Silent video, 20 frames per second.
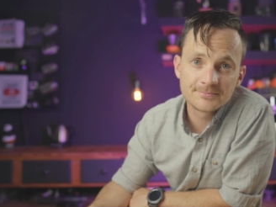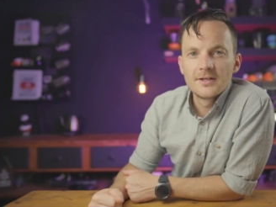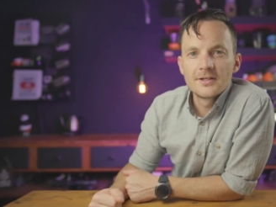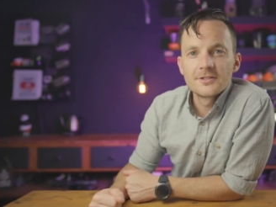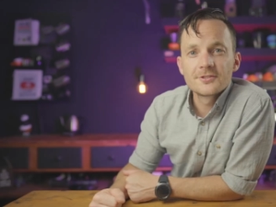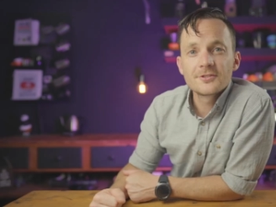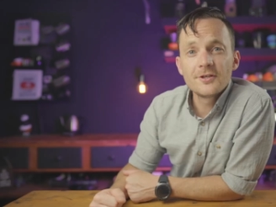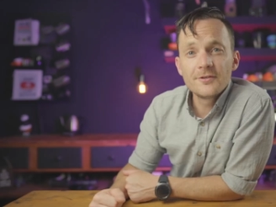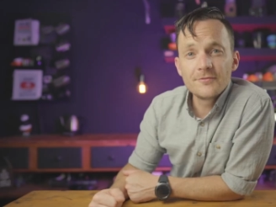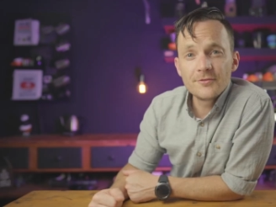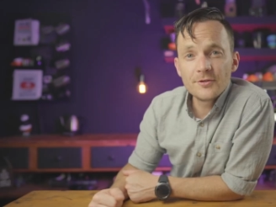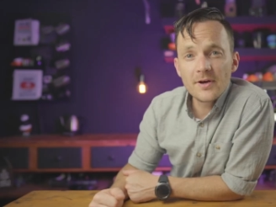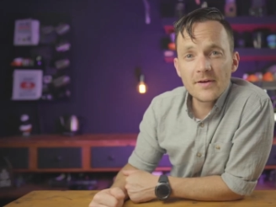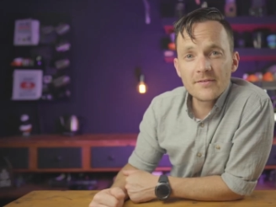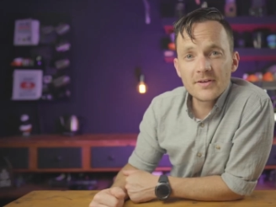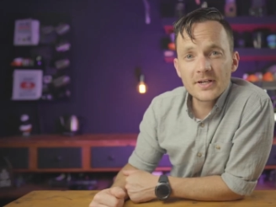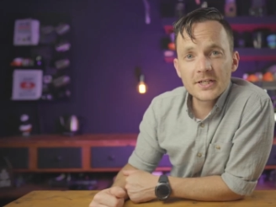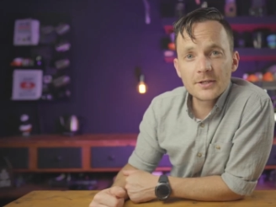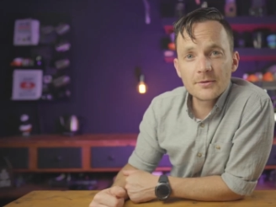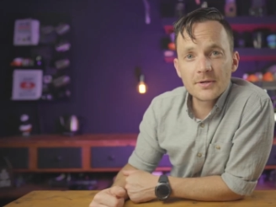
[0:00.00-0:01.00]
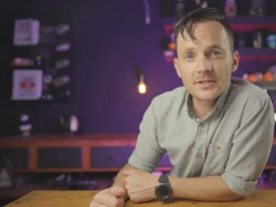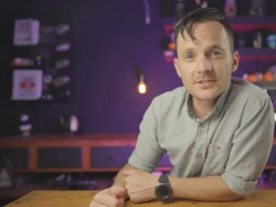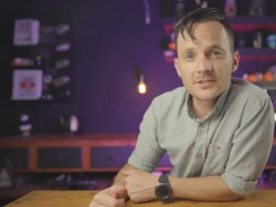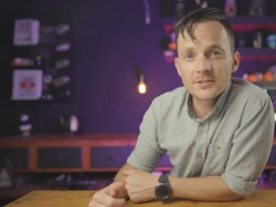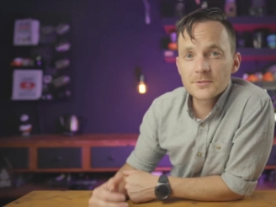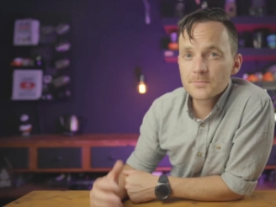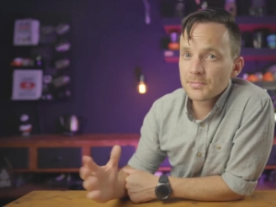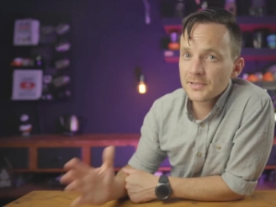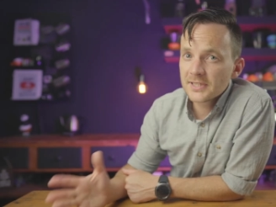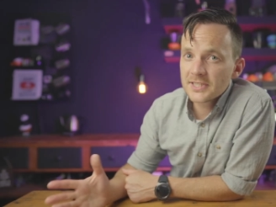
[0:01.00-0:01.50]
So if you have any questions,
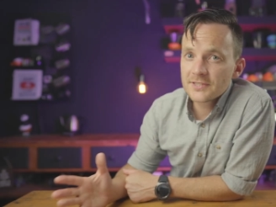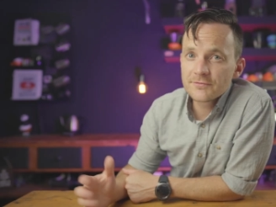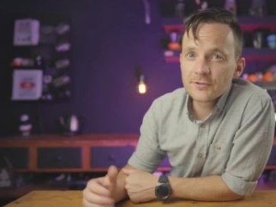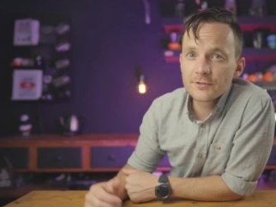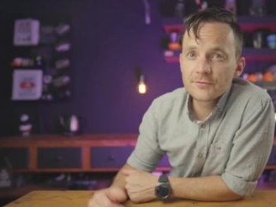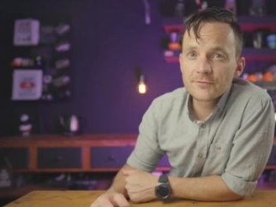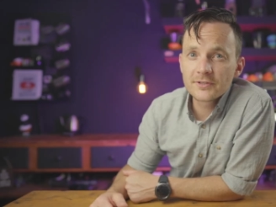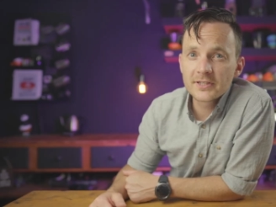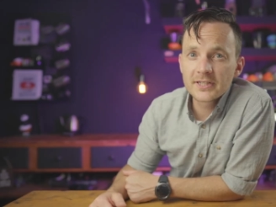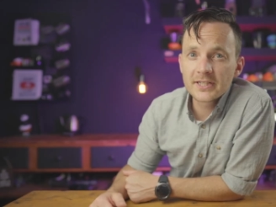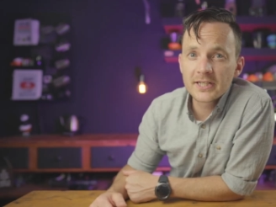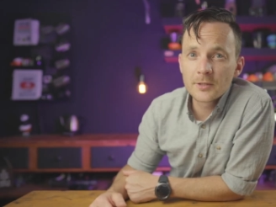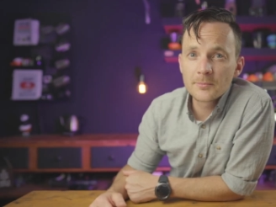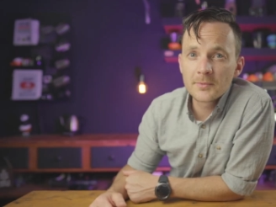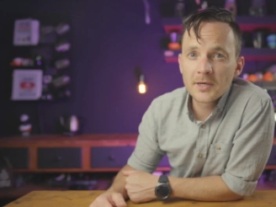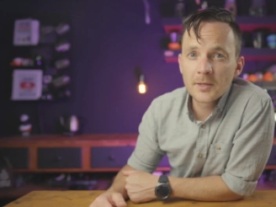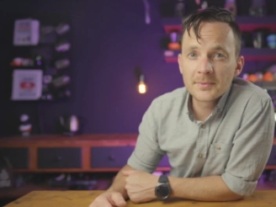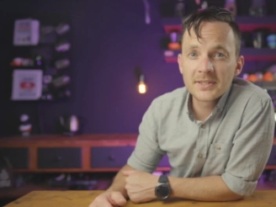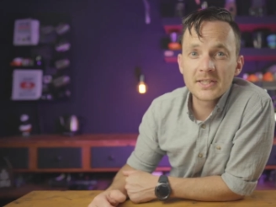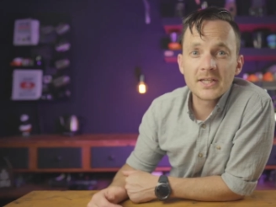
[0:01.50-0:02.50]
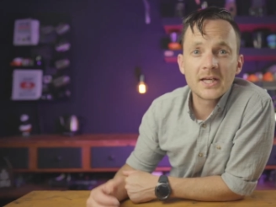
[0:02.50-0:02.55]
please feel free to email me,